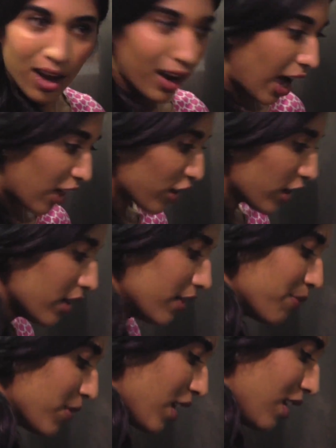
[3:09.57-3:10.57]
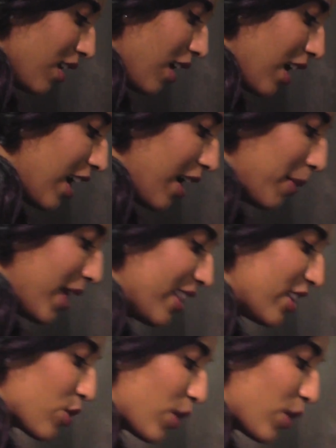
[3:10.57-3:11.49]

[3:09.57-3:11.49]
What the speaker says: color, and the